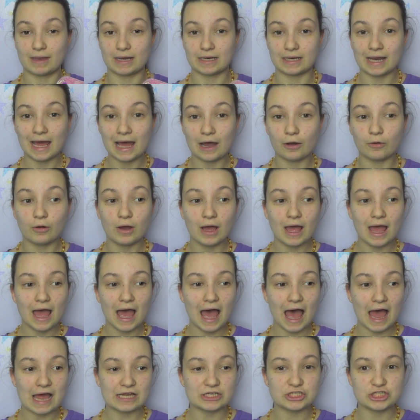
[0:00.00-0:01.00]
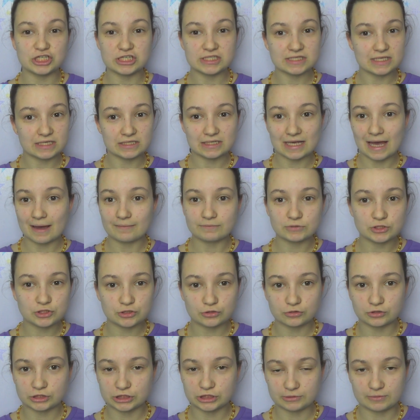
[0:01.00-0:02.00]
better now. And she said yeah,
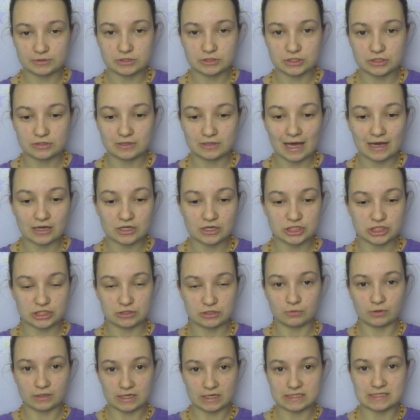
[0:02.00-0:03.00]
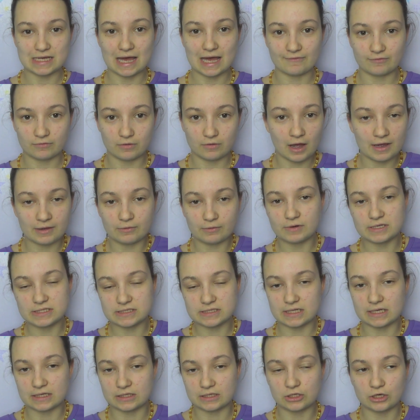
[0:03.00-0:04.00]
sure, she would do that because she wanted to have, I always
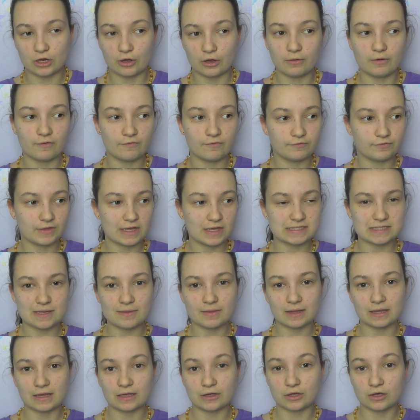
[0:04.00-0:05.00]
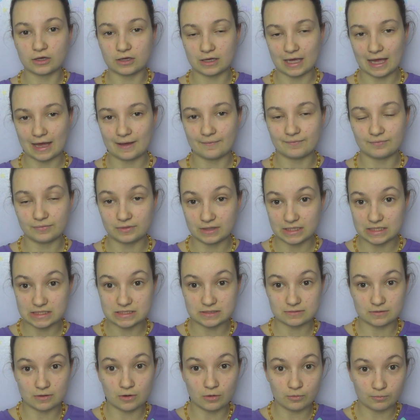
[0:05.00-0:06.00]
think, you know, if there's something that could get
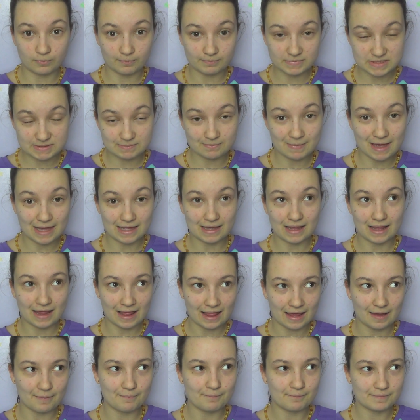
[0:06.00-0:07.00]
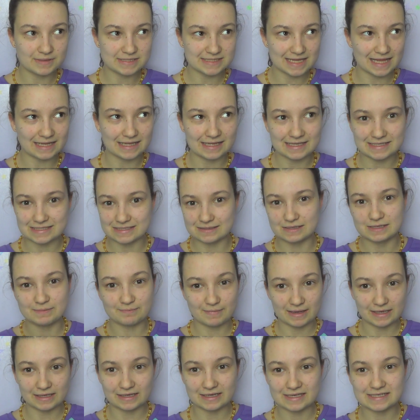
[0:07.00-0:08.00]
these sellers,
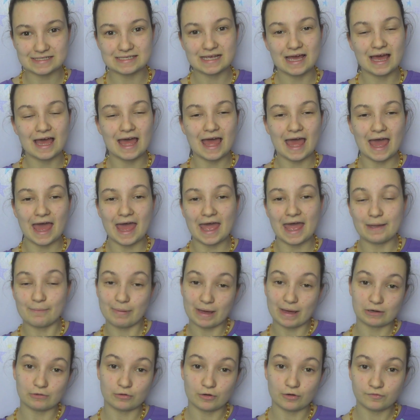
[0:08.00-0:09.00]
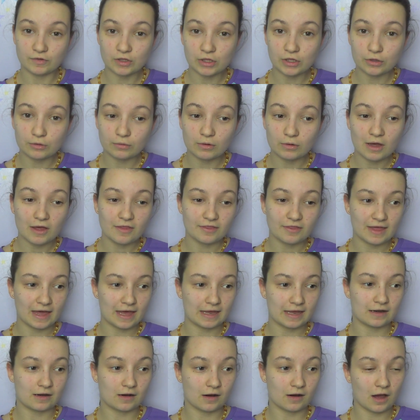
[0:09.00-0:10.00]
makers, a better review,
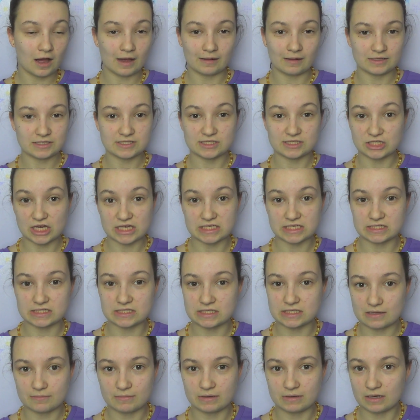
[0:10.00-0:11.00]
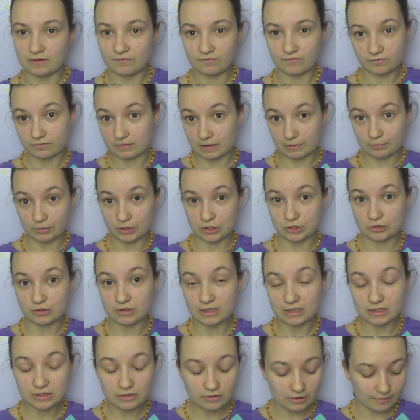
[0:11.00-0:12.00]
then I'll suggest it to them, and if they want to do it,
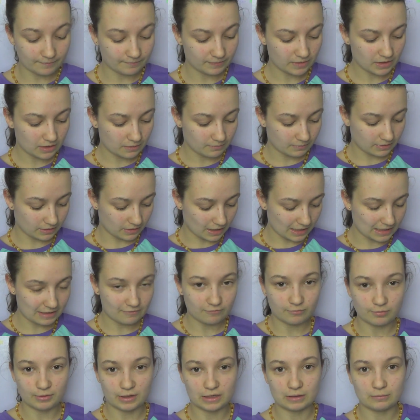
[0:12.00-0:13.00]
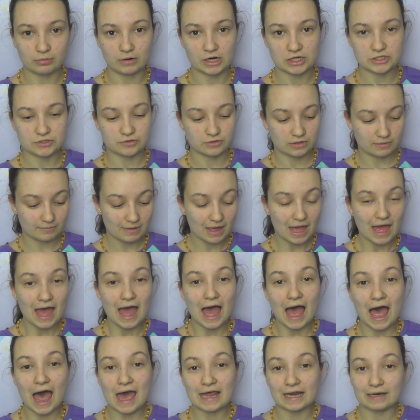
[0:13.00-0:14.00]
they can do it. But I never put any pressure on them.
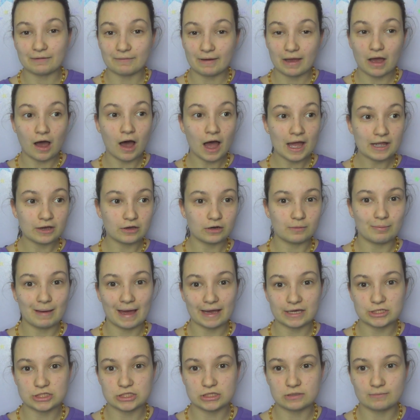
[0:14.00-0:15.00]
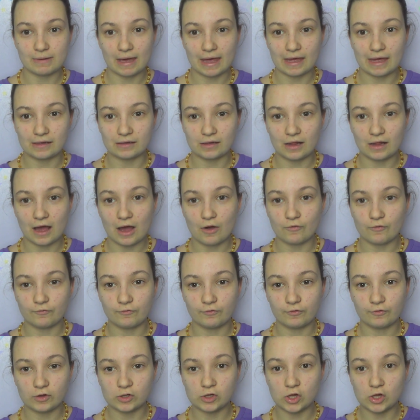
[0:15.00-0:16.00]
Anyway, I got a package in the mail
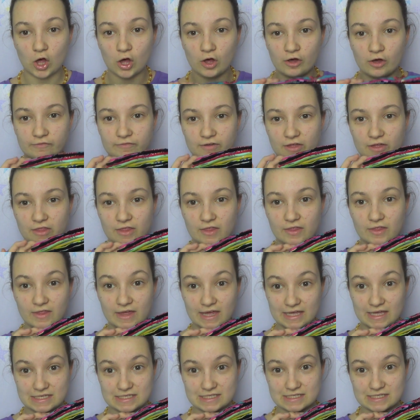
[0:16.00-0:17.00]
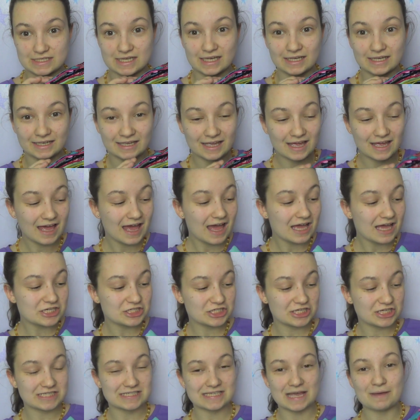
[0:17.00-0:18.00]
full of this.
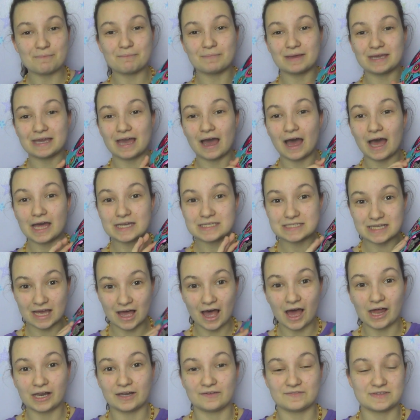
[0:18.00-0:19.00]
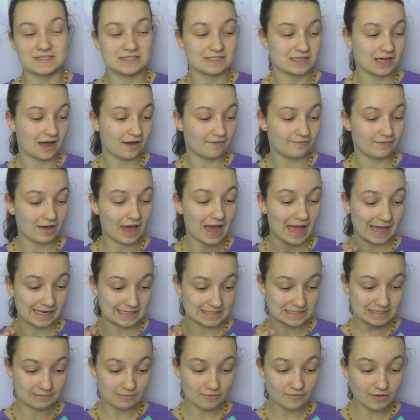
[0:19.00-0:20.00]
She sent me a ton of stuff,
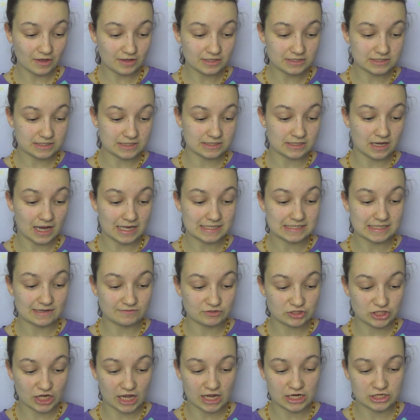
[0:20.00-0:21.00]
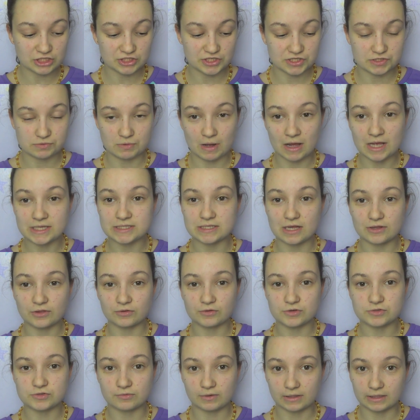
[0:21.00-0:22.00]
and some of her designs have changed as well, so I thought
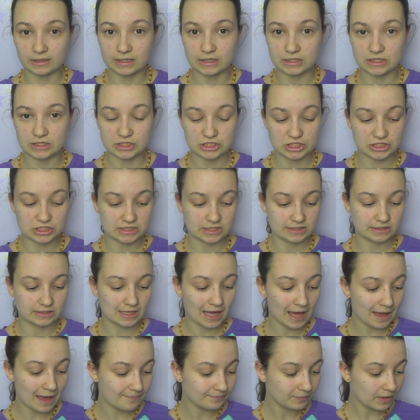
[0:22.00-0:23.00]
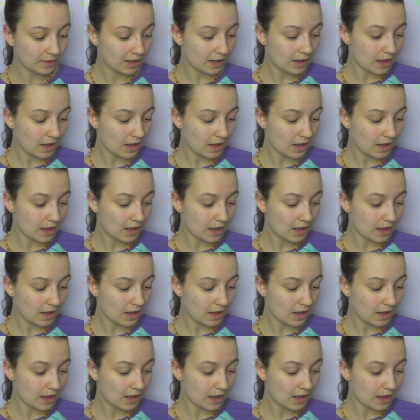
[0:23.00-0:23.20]
it was really good that she did that.